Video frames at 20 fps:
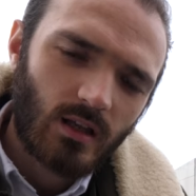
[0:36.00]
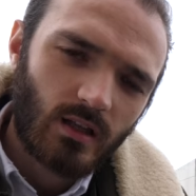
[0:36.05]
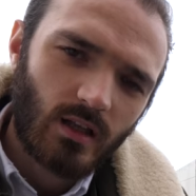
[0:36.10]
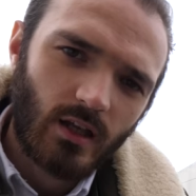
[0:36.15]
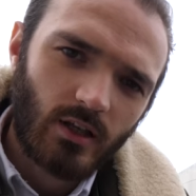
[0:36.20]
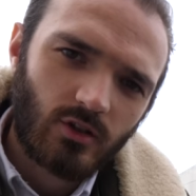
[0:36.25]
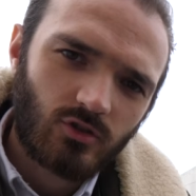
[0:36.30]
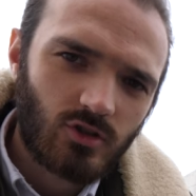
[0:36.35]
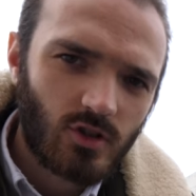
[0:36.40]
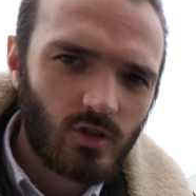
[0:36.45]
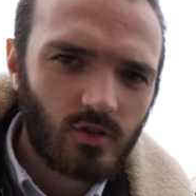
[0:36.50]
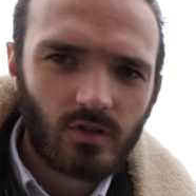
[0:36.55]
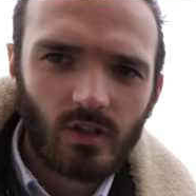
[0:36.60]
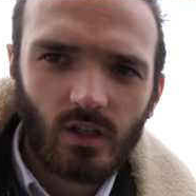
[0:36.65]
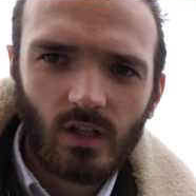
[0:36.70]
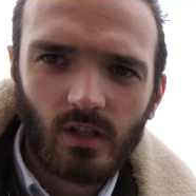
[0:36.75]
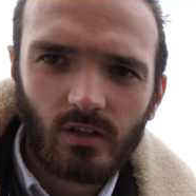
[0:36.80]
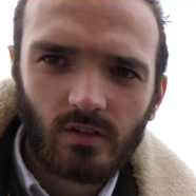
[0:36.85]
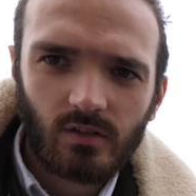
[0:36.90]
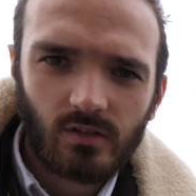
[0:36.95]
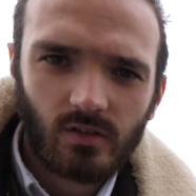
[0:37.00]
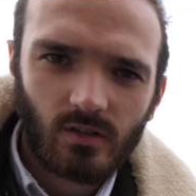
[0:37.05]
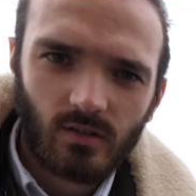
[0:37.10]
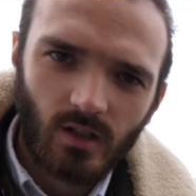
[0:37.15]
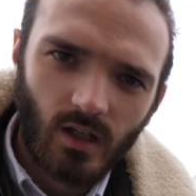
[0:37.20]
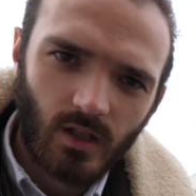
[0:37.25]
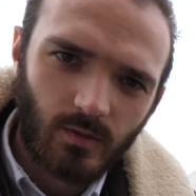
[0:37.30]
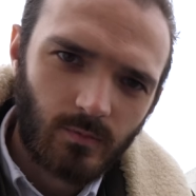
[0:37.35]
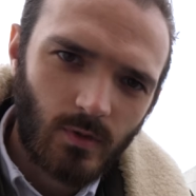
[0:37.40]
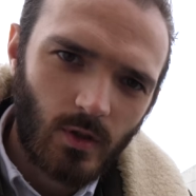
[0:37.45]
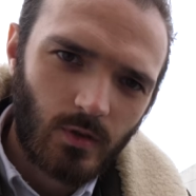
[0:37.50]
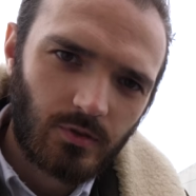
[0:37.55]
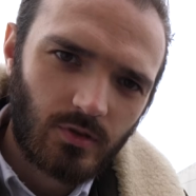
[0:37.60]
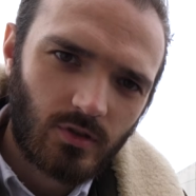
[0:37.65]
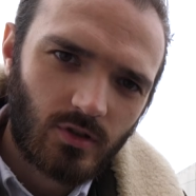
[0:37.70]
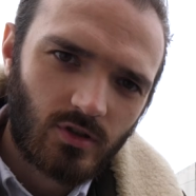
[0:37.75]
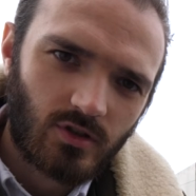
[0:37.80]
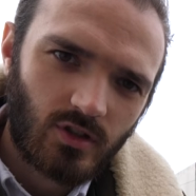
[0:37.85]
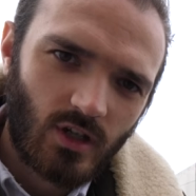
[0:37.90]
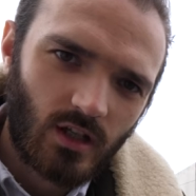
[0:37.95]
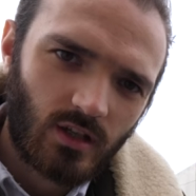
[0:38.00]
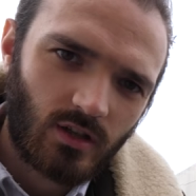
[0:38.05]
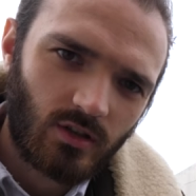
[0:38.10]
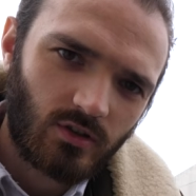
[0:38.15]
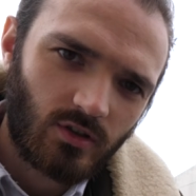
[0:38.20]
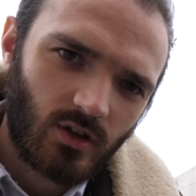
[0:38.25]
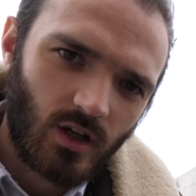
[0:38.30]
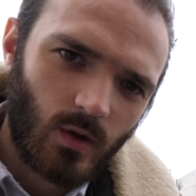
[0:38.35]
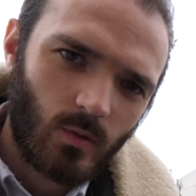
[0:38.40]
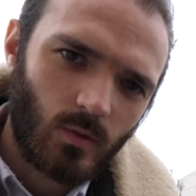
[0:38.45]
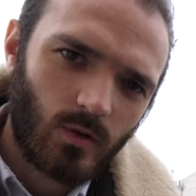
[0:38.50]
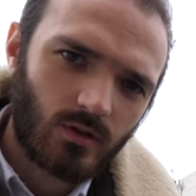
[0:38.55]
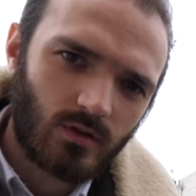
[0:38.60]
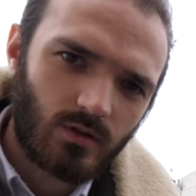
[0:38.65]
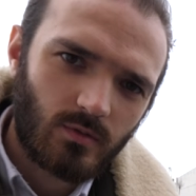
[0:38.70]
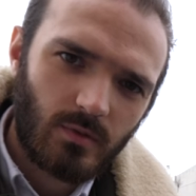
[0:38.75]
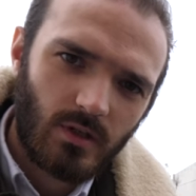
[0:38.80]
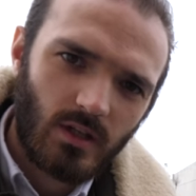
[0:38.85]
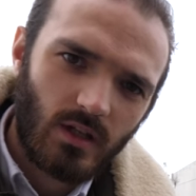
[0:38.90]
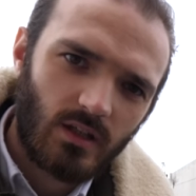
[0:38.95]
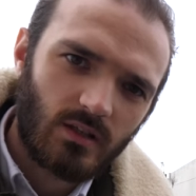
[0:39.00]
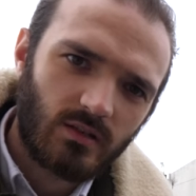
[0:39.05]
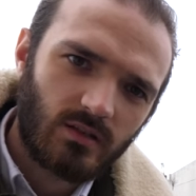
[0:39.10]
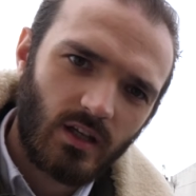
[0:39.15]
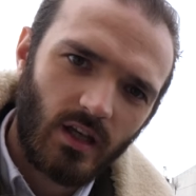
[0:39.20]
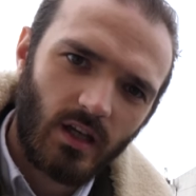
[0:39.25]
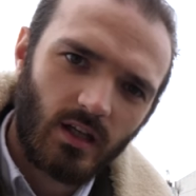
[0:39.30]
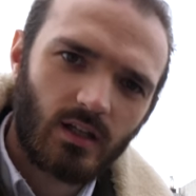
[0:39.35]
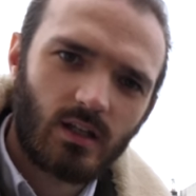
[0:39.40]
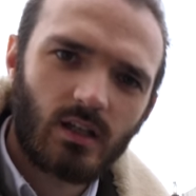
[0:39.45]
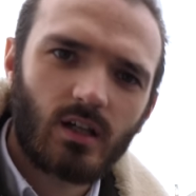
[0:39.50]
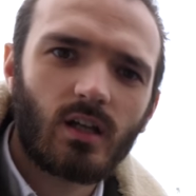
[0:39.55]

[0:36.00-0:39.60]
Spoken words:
Then Tuesdays, like most other channels, I want to be tech,